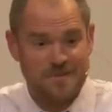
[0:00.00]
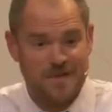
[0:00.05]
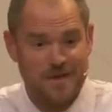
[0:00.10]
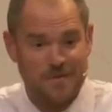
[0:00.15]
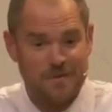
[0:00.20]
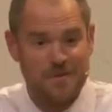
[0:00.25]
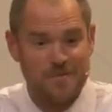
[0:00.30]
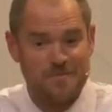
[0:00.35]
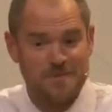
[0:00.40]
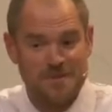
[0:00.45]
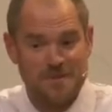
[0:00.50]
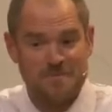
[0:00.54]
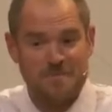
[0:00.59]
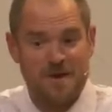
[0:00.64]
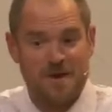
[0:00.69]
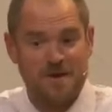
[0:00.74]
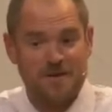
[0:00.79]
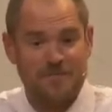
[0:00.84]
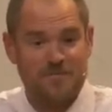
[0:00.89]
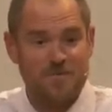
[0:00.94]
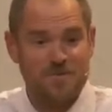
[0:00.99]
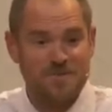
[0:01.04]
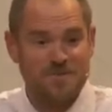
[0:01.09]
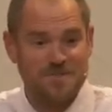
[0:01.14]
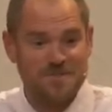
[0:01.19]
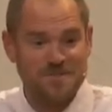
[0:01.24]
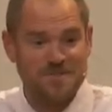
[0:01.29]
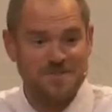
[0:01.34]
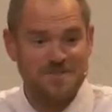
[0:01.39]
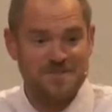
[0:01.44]
out come the demonic
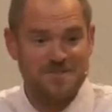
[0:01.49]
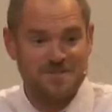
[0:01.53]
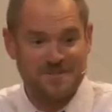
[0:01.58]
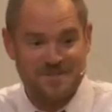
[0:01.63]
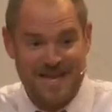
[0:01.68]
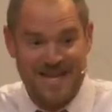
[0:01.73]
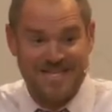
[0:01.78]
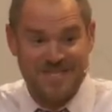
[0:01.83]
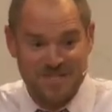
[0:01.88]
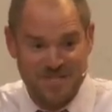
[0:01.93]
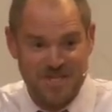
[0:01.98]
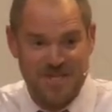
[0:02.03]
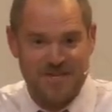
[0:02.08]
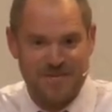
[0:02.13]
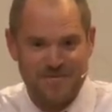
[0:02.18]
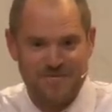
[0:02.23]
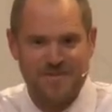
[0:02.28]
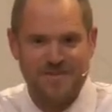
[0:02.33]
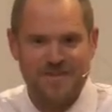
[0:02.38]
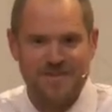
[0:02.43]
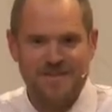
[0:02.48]
forces, that stuff,